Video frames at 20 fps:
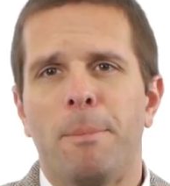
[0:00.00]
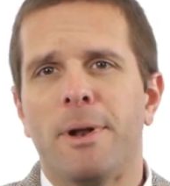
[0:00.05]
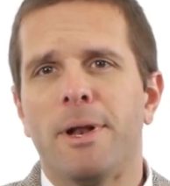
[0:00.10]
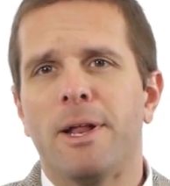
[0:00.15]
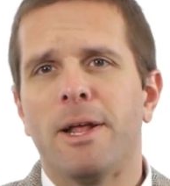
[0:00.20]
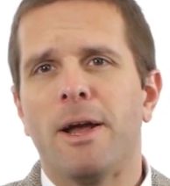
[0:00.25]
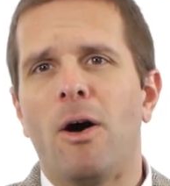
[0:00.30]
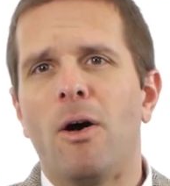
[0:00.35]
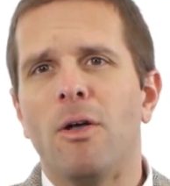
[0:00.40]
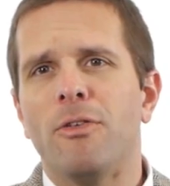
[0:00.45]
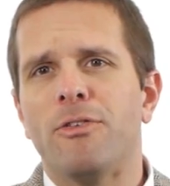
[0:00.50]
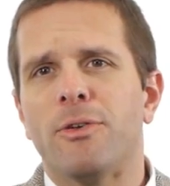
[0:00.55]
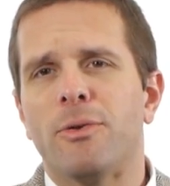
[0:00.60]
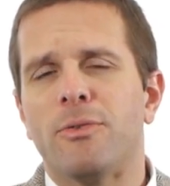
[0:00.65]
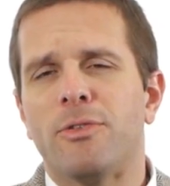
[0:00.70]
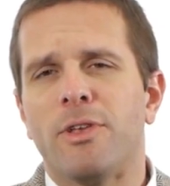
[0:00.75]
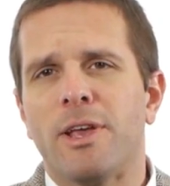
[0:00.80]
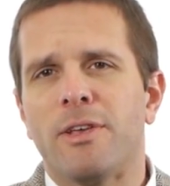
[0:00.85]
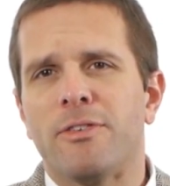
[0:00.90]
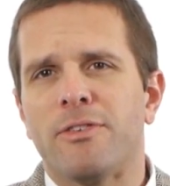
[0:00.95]
but it also
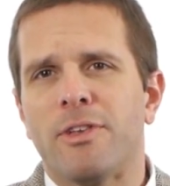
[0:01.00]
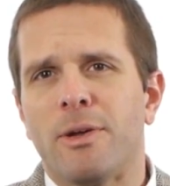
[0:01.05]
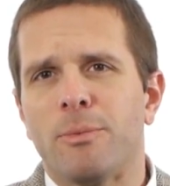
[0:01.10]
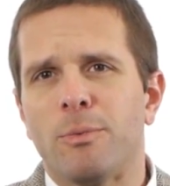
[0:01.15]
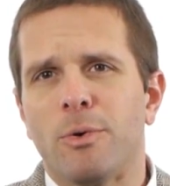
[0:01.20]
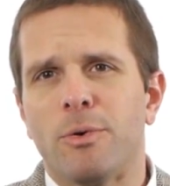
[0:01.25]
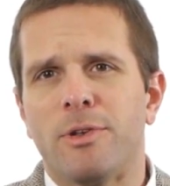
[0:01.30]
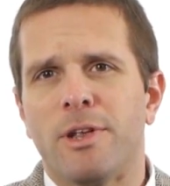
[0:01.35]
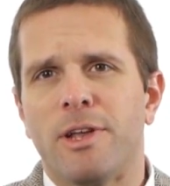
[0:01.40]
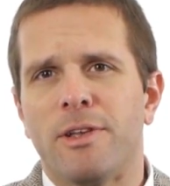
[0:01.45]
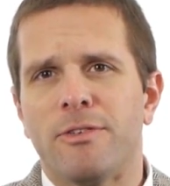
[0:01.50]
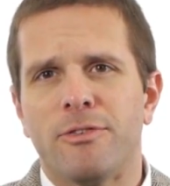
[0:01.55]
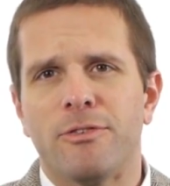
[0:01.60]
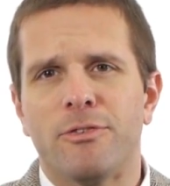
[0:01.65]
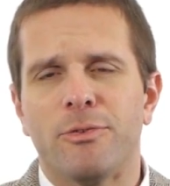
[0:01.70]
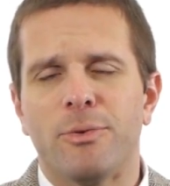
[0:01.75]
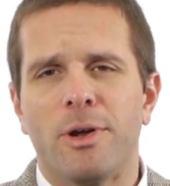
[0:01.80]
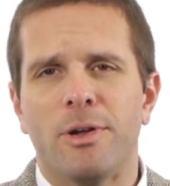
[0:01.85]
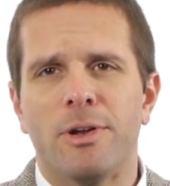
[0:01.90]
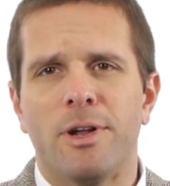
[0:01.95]
takes on
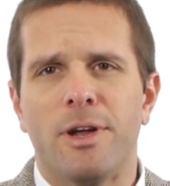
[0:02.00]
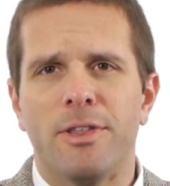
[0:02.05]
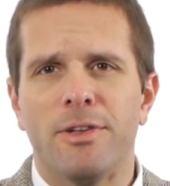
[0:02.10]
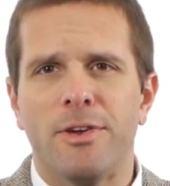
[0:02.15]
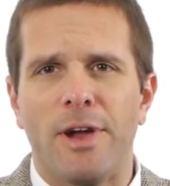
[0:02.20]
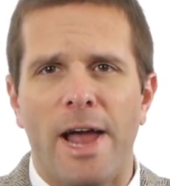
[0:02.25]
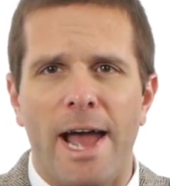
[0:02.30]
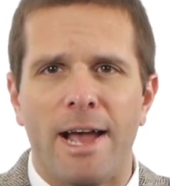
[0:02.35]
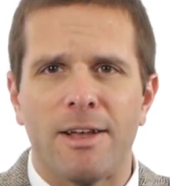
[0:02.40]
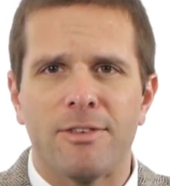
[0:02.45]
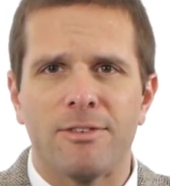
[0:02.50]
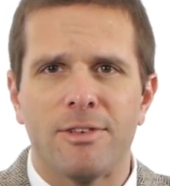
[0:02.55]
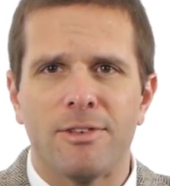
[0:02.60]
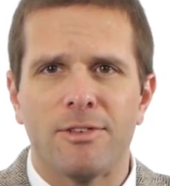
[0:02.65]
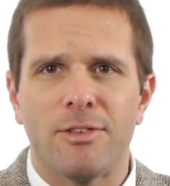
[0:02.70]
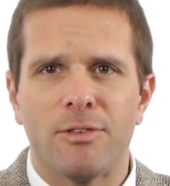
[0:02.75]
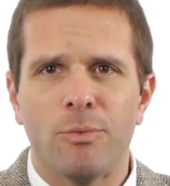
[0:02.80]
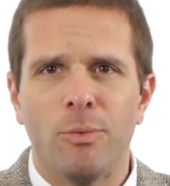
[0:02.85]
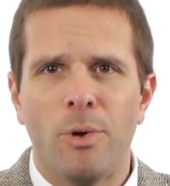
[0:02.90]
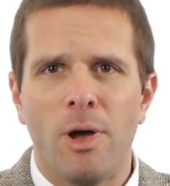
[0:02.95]
rotations around other
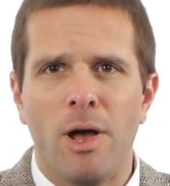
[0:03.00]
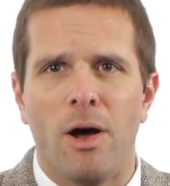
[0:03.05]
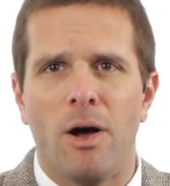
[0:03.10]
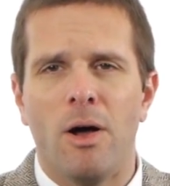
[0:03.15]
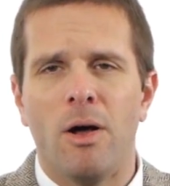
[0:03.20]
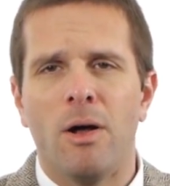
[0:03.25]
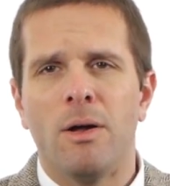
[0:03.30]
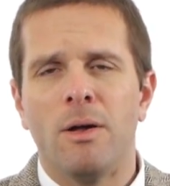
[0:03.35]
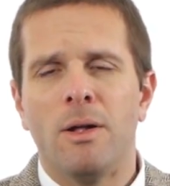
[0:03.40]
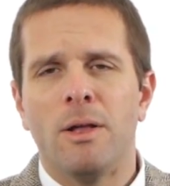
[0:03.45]
axes as well.